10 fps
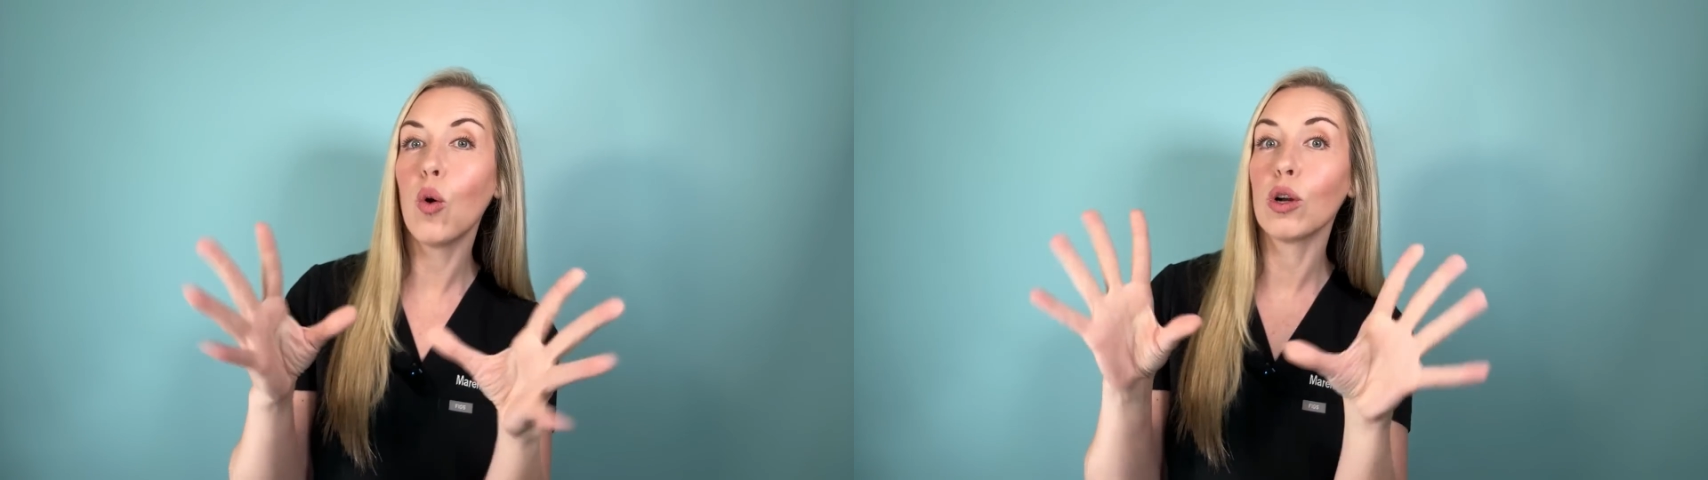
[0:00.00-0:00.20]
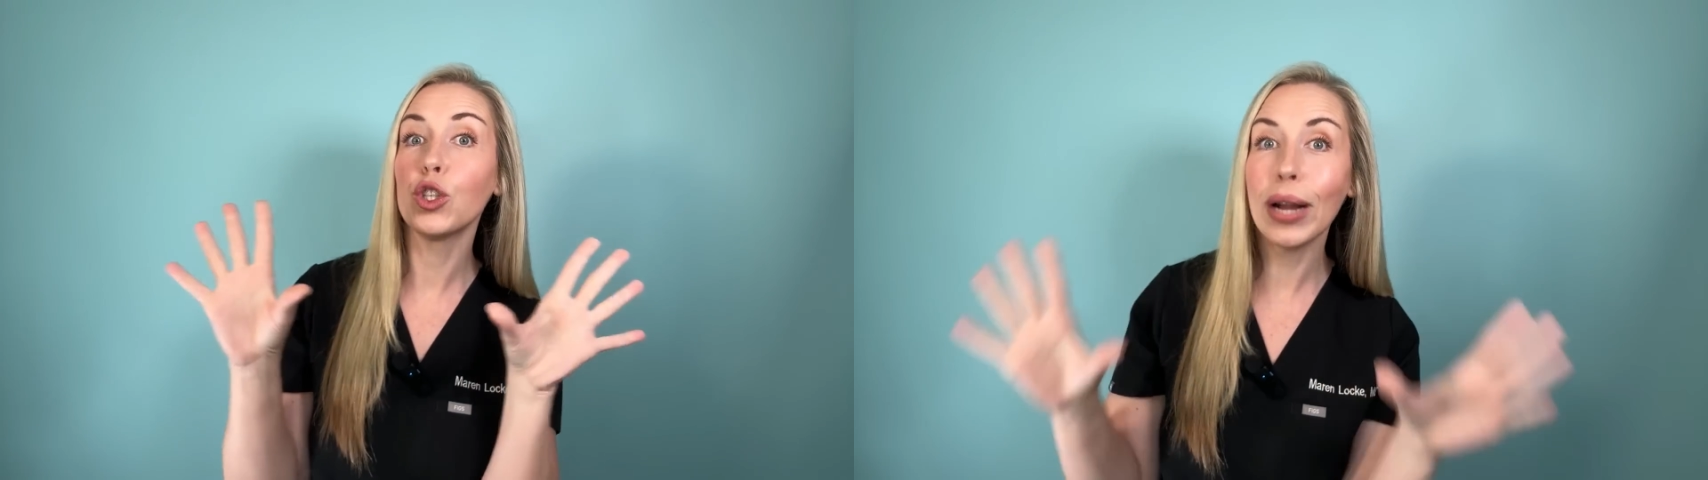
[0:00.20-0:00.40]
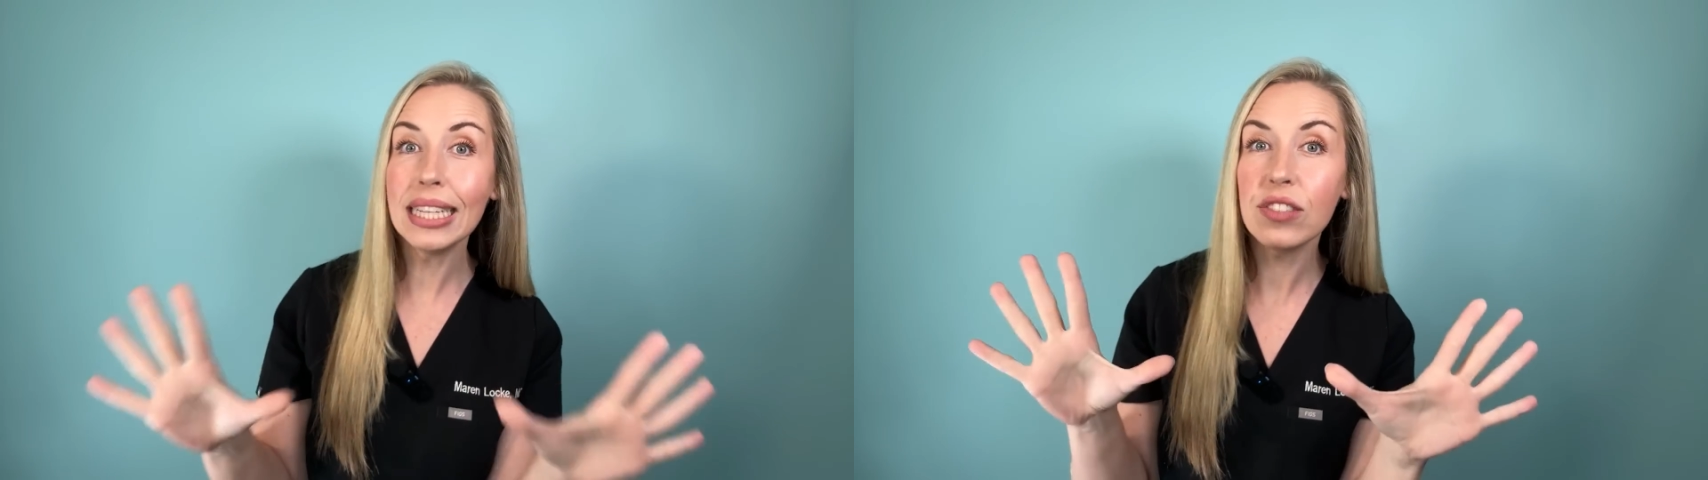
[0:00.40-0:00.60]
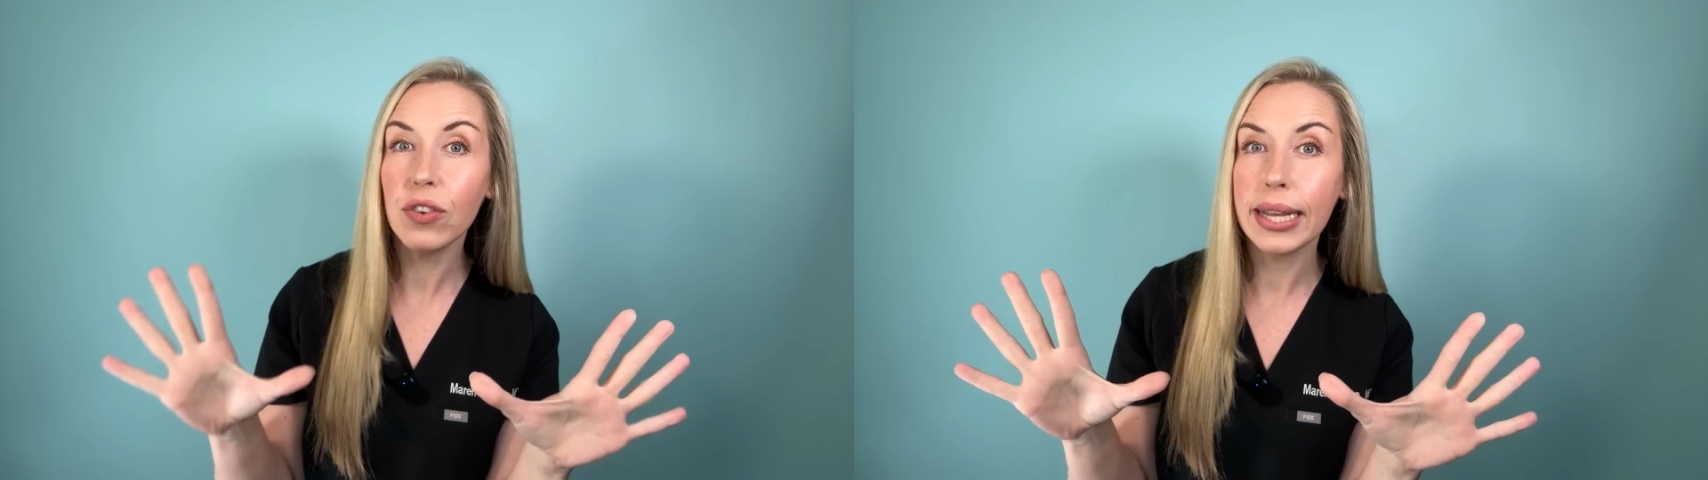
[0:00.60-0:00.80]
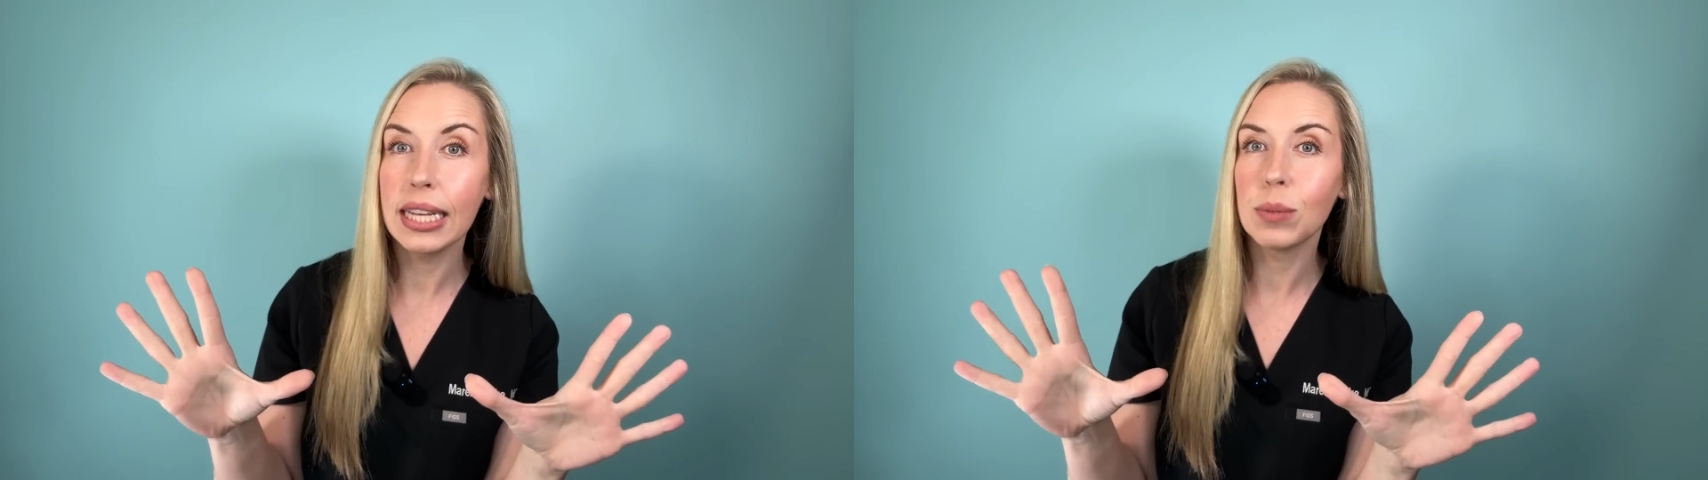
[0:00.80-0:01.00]
or
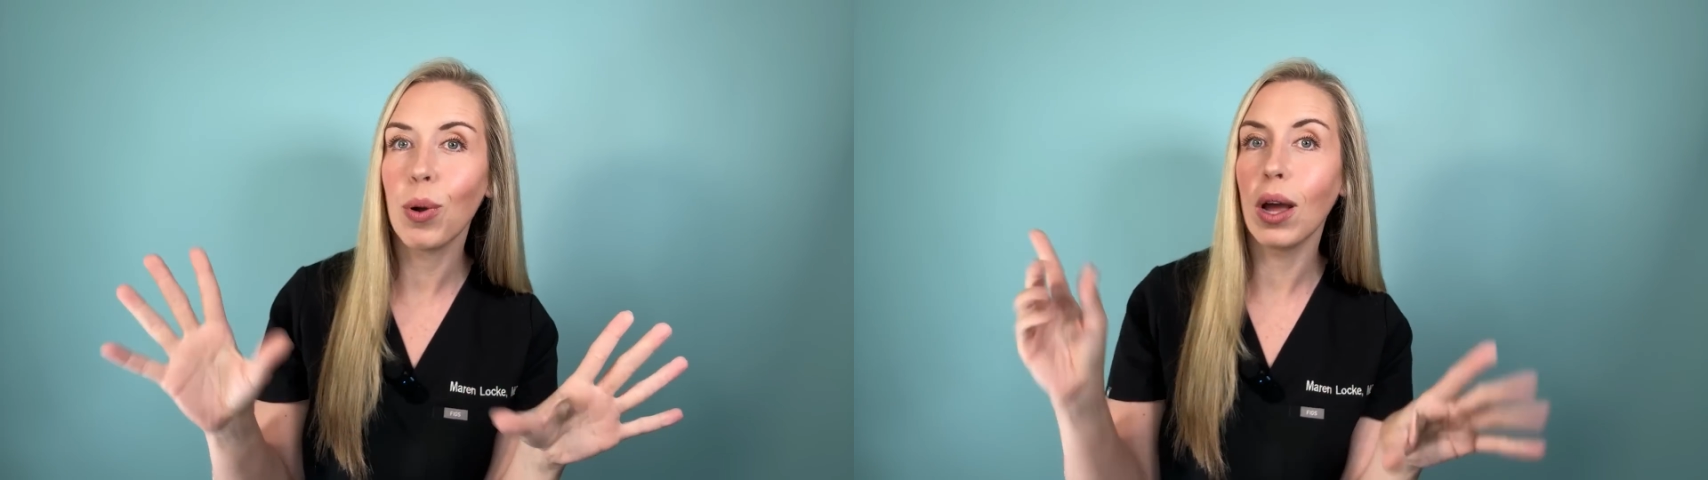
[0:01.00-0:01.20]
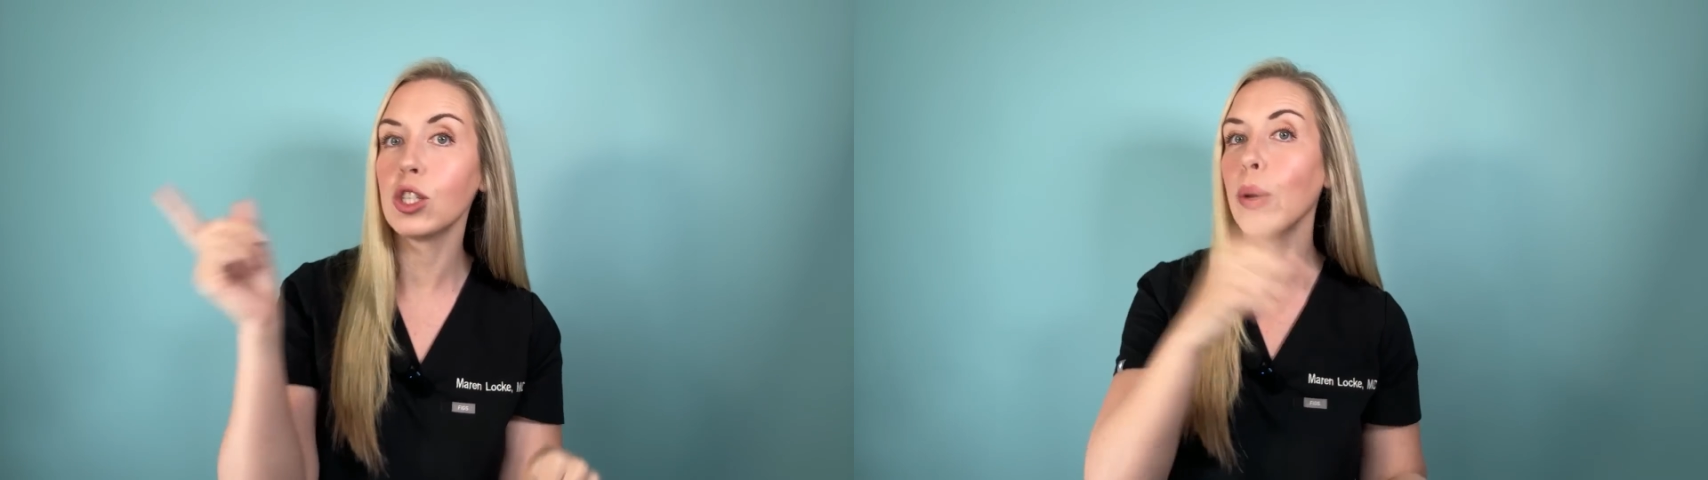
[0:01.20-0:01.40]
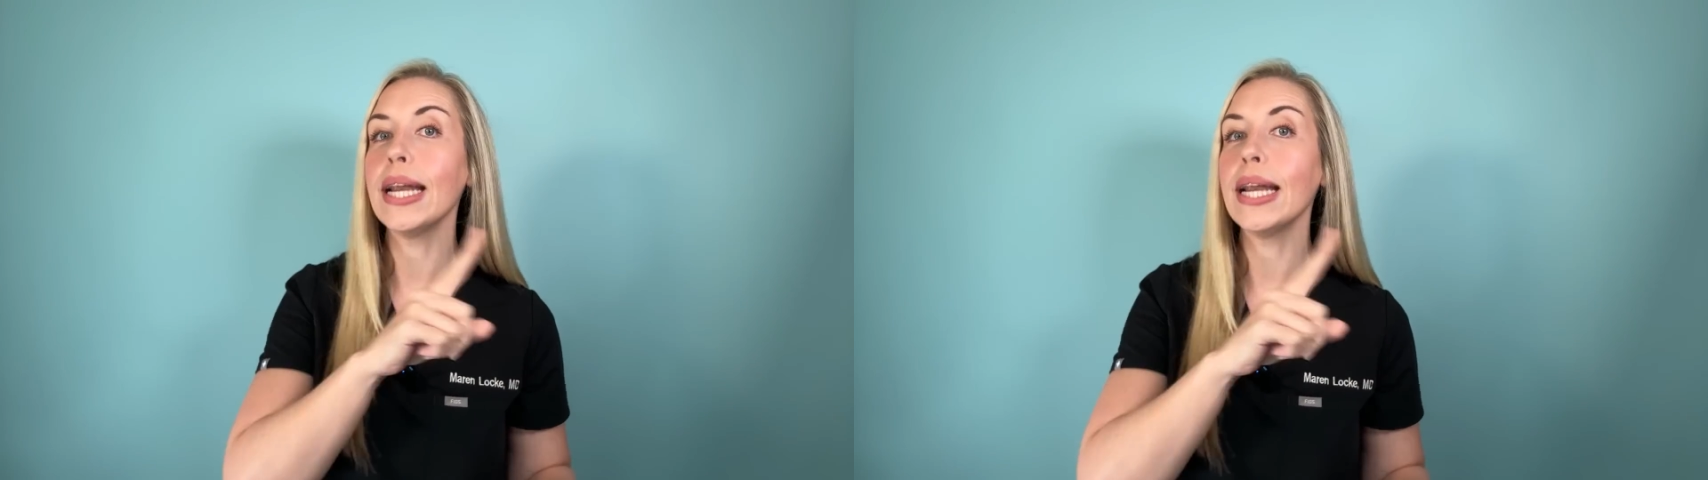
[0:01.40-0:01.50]
transferring this product to